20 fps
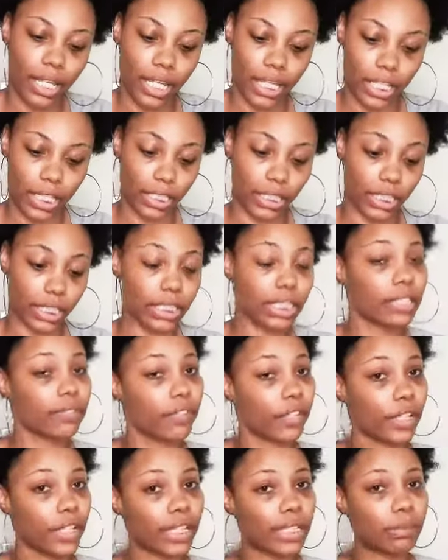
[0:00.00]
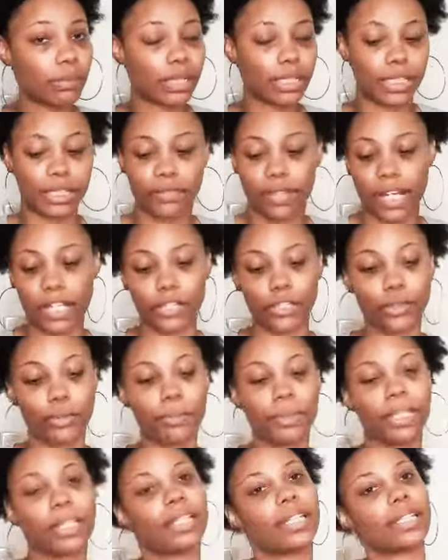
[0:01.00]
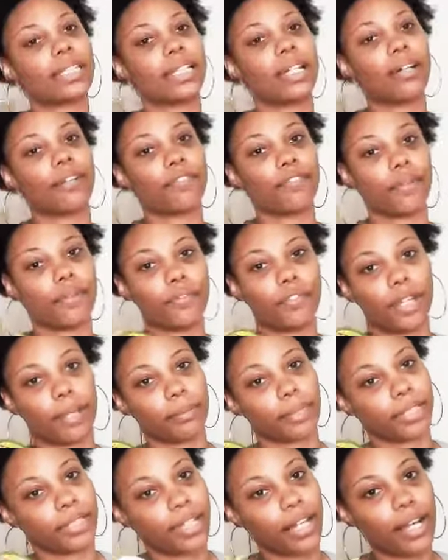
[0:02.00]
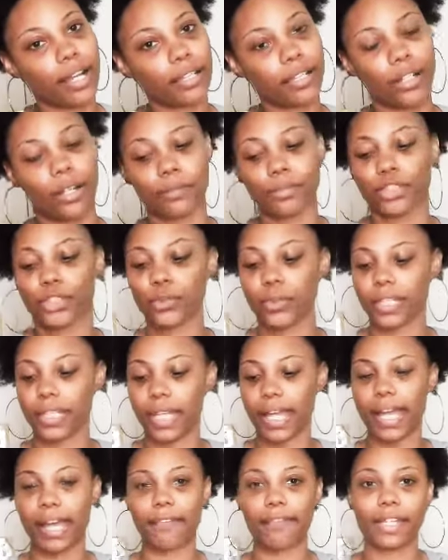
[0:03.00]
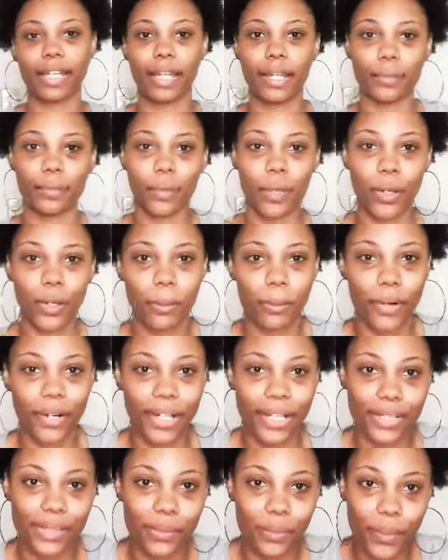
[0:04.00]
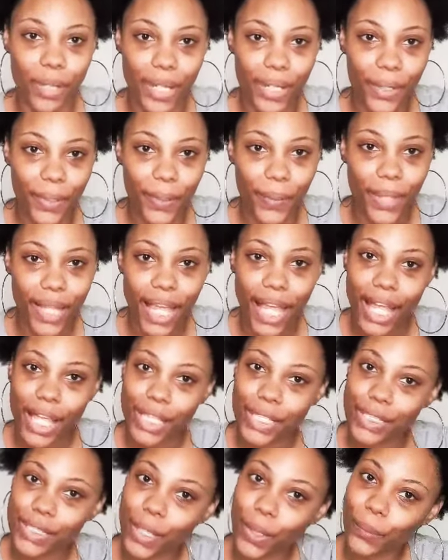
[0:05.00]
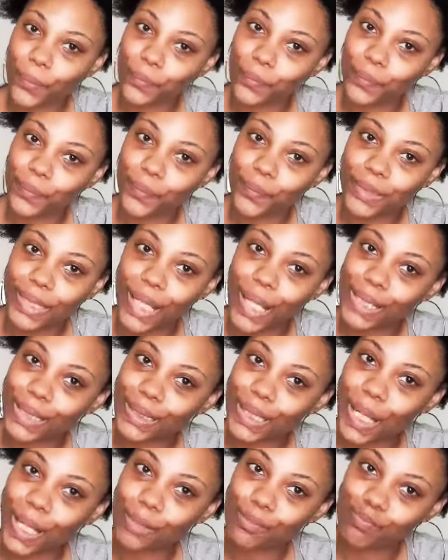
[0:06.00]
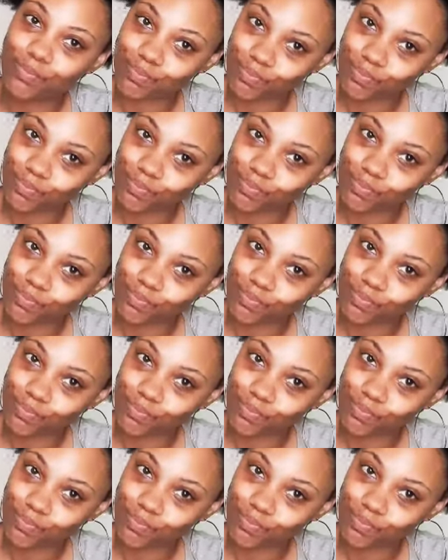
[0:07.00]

and this is very expensive I do pick this up from Family Dollar I'm sure they have it at Walmart as well so yeah.